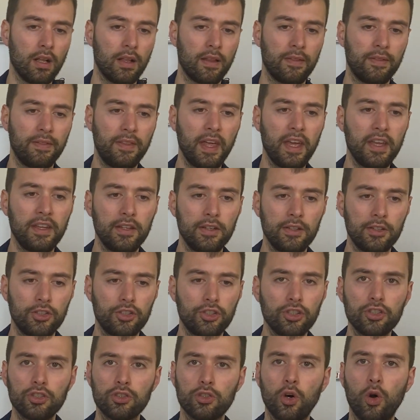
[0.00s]
they
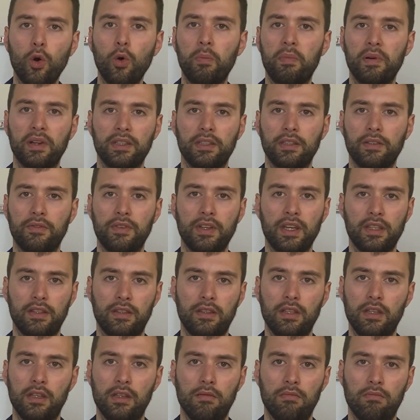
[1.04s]
just open the
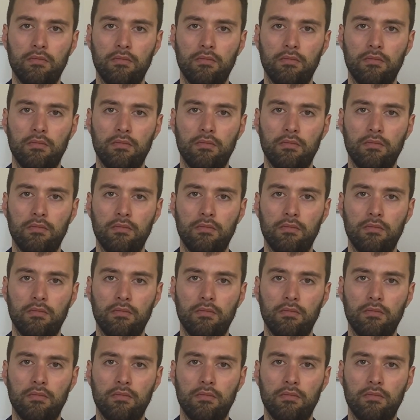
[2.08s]
VAT,